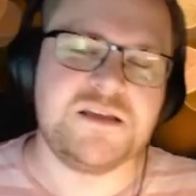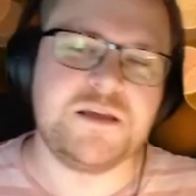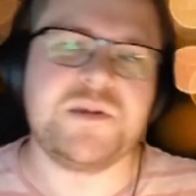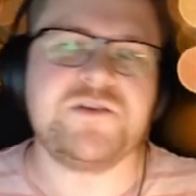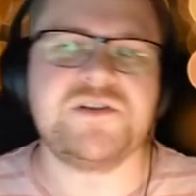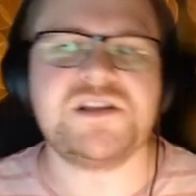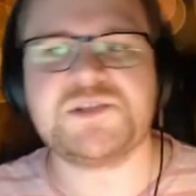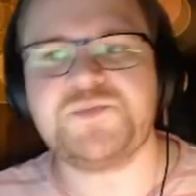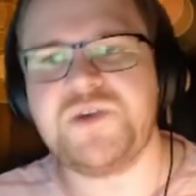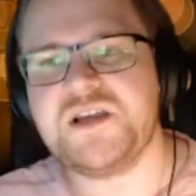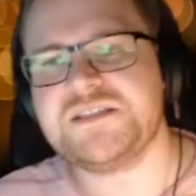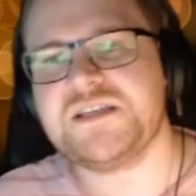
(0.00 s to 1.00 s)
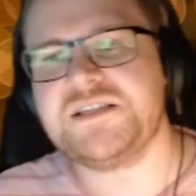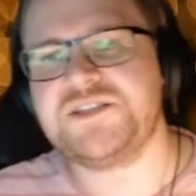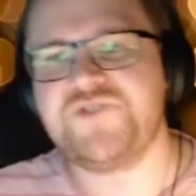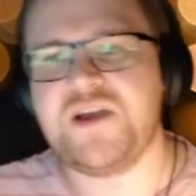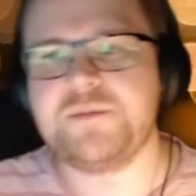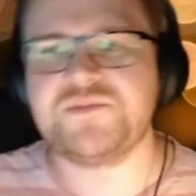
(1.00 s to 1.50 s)
American Express,
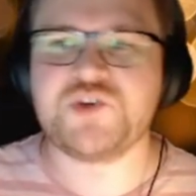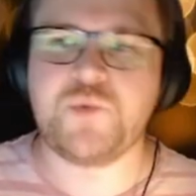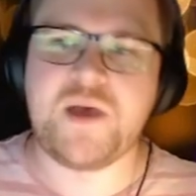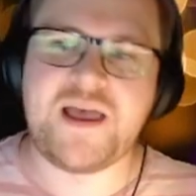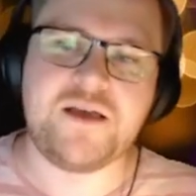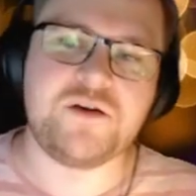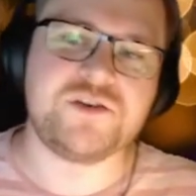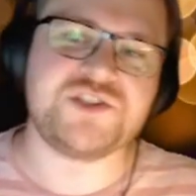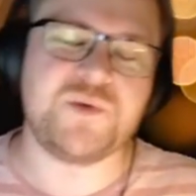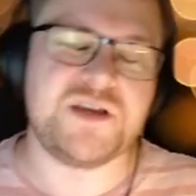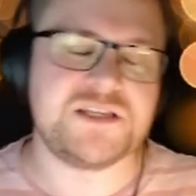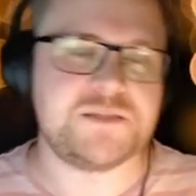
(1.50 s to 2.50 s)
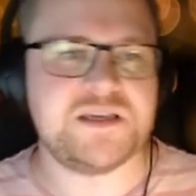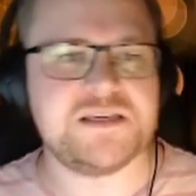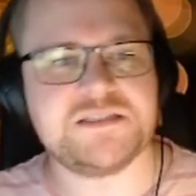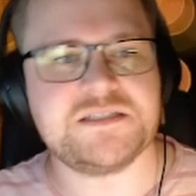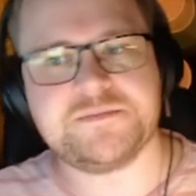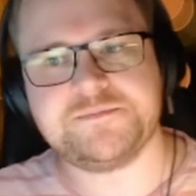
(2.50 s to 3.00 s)
Instagram, Square, or
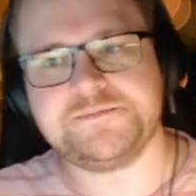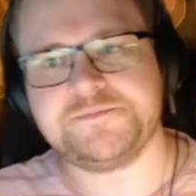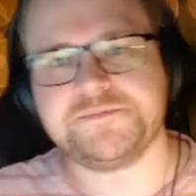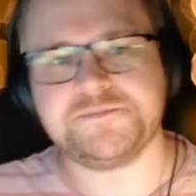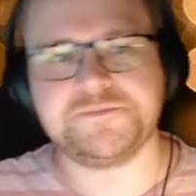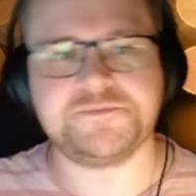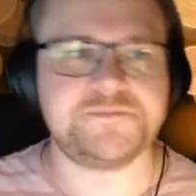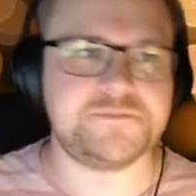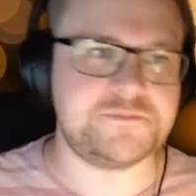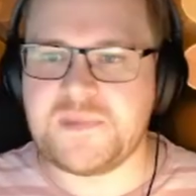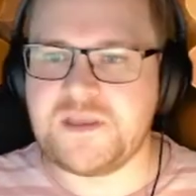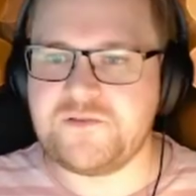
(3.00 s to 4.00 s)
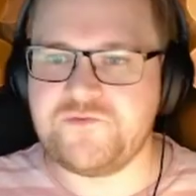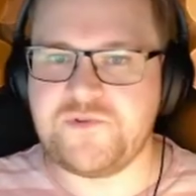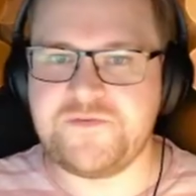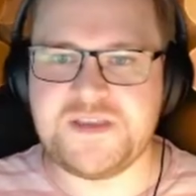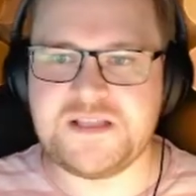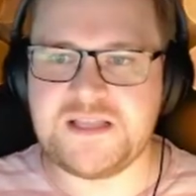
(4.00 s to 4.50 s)
Squarespace?
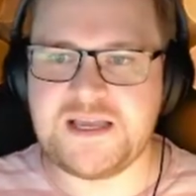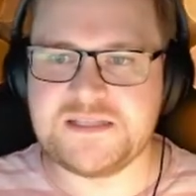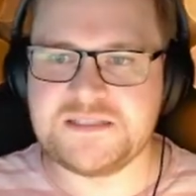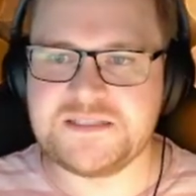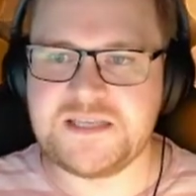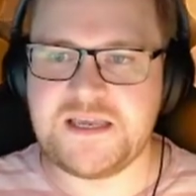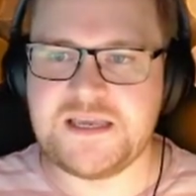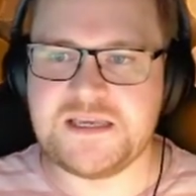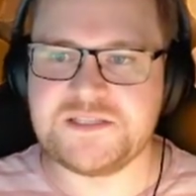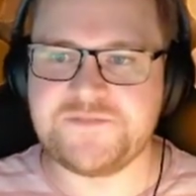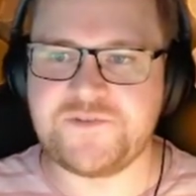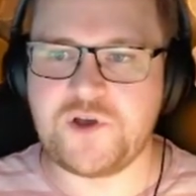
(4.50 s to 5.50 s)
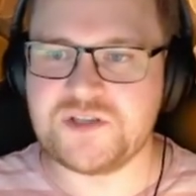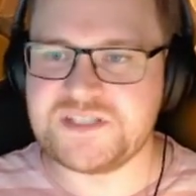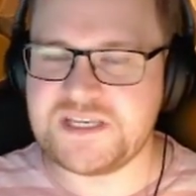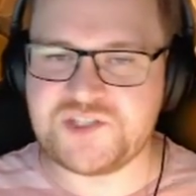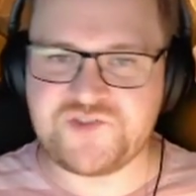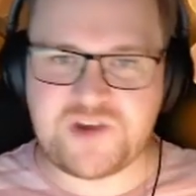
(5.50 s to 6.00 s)
Reveal answer is, of course,
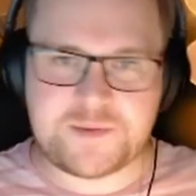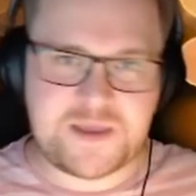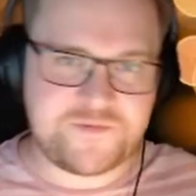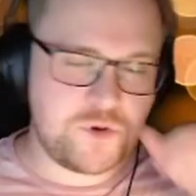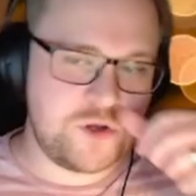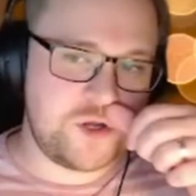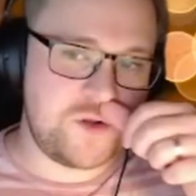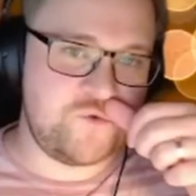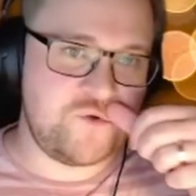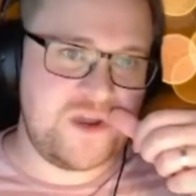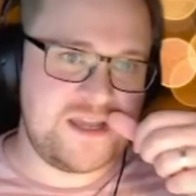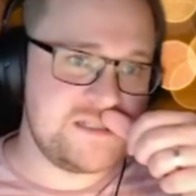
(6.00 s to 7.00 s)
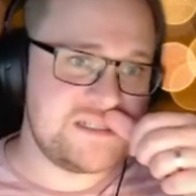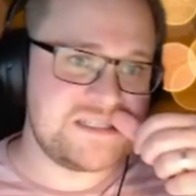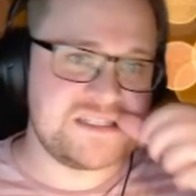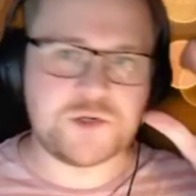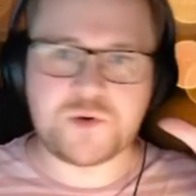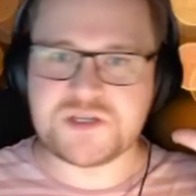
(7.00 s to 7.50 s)
Instagram. Everyone got it right.
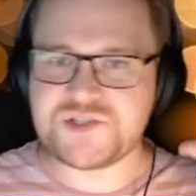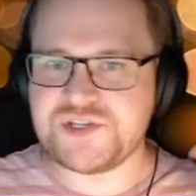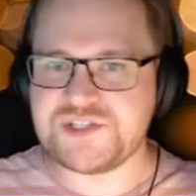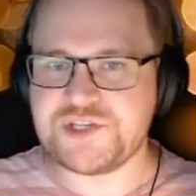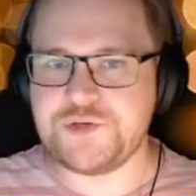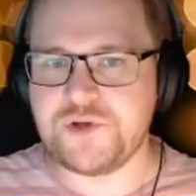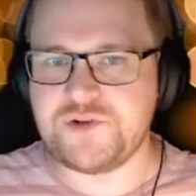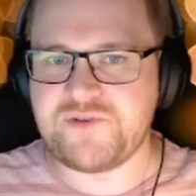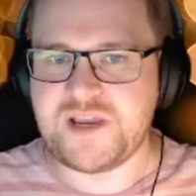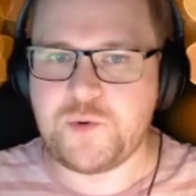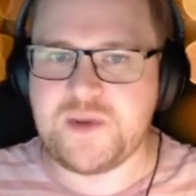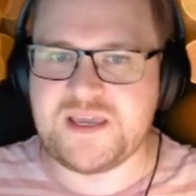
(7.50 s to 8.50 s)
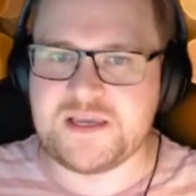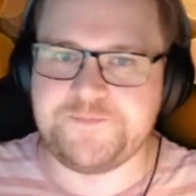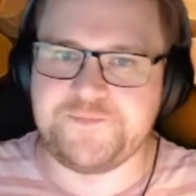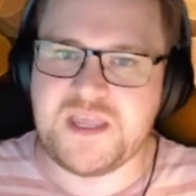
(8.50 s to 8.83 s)
The question is, who got it right quicker?